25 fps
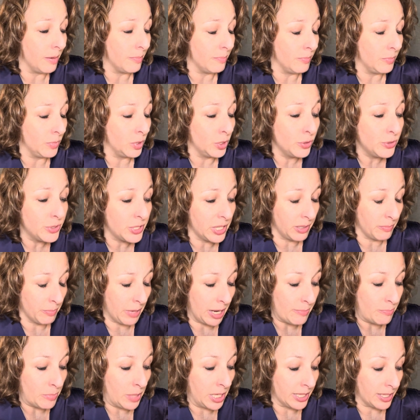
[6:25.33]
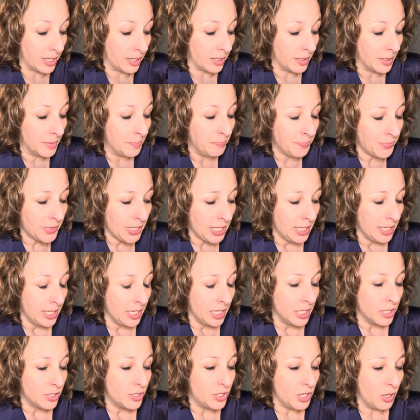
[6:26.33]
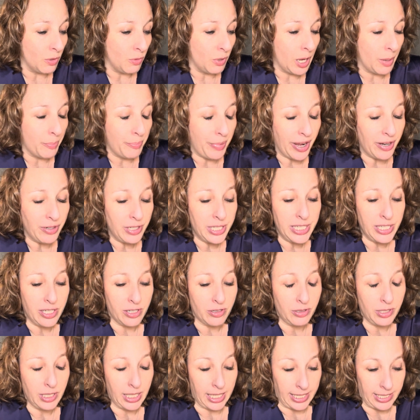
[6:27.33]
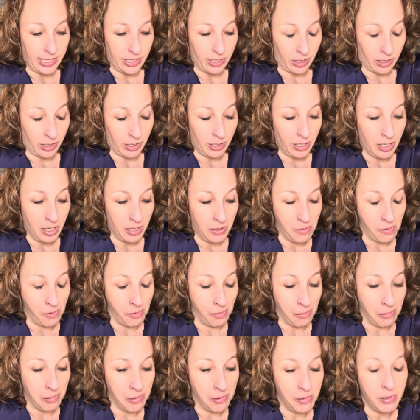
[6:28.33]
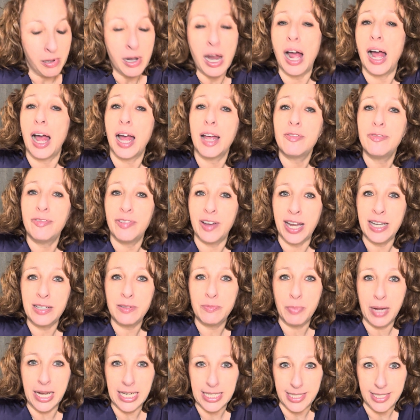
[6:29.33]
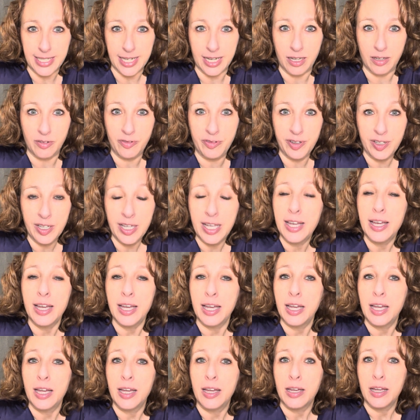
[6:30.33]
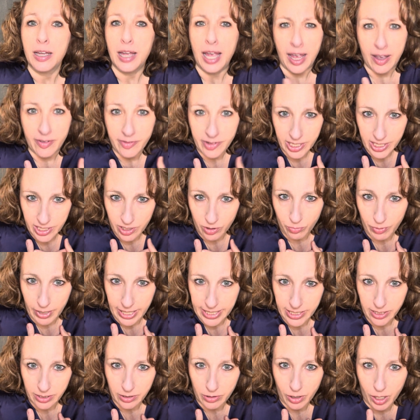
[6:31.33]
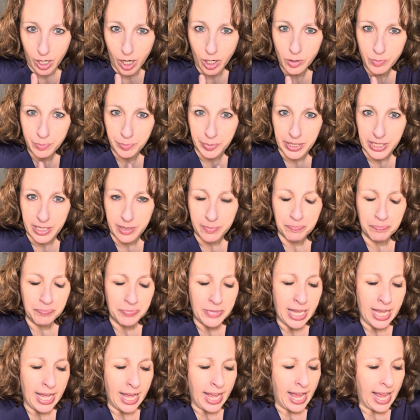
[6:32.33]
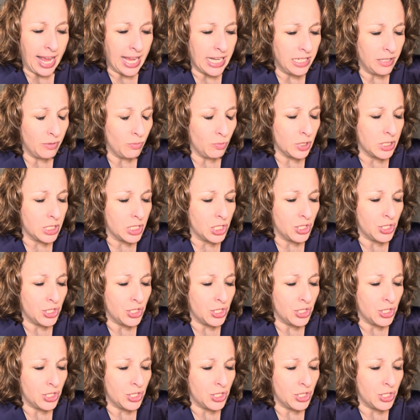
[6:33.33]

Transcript: losing my mother. So about a year later, I find myself having an irregular heartbeat. And it was